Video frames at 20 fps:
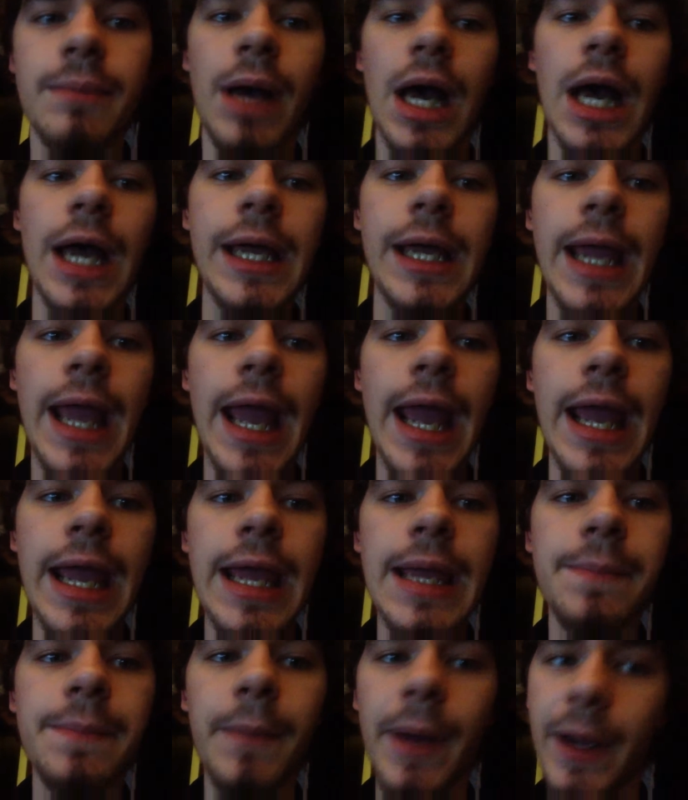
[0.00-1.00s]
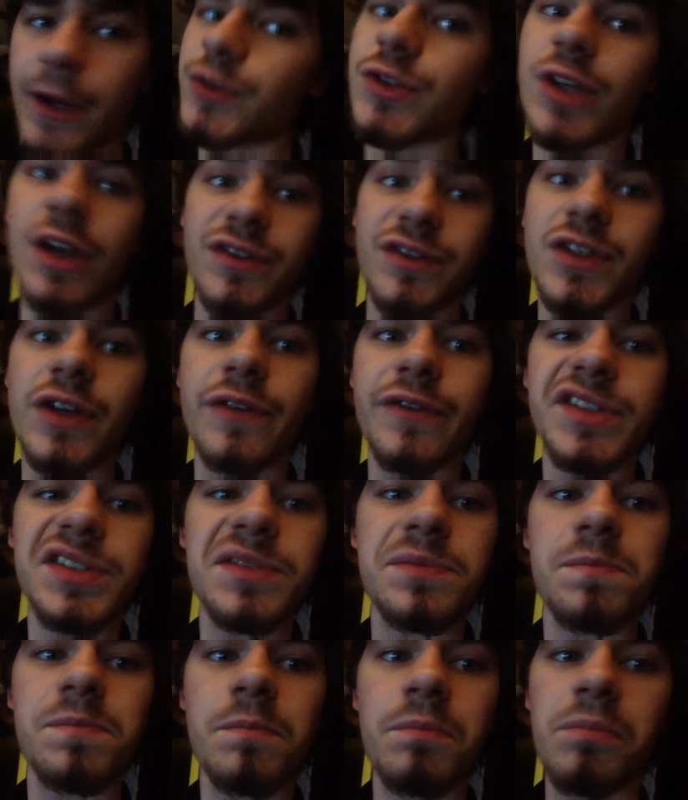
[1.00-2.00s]
to buy a Microsoft
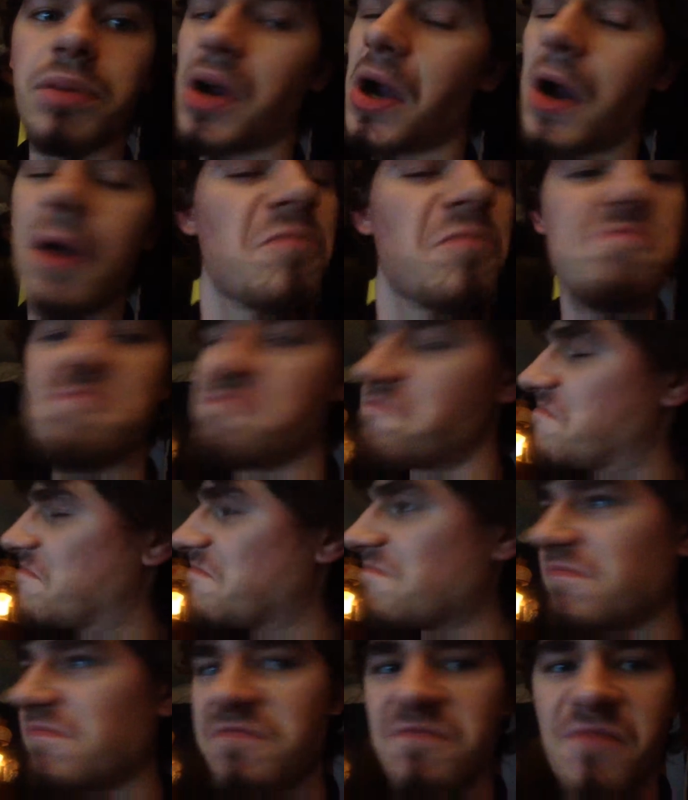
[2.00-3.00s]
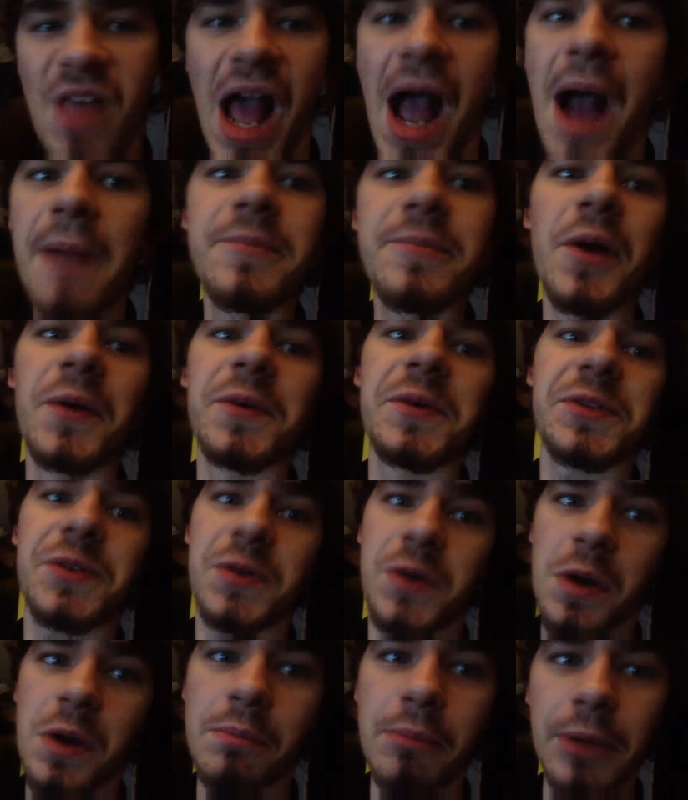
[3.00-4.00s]
Surface Pro. I'm going with
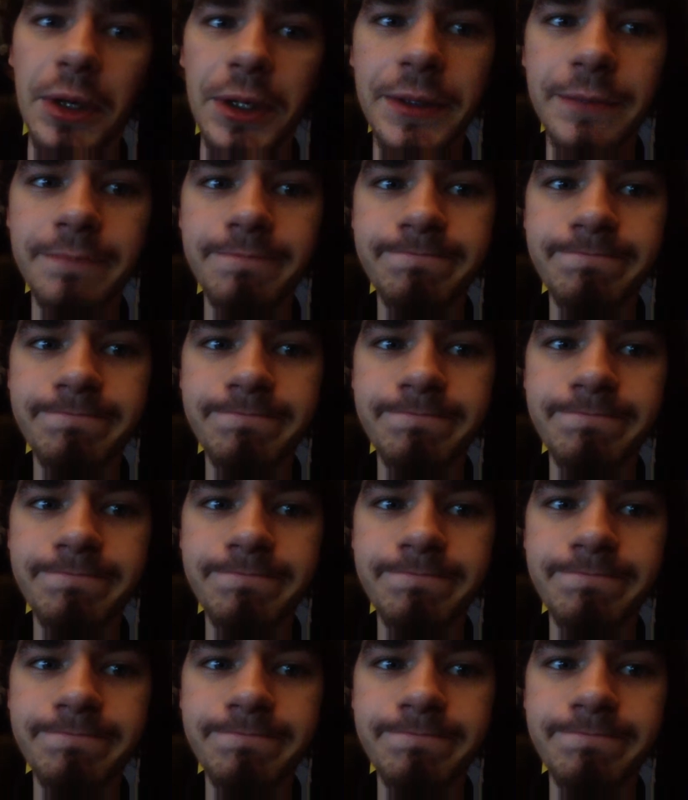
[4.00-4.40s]
Chromebook.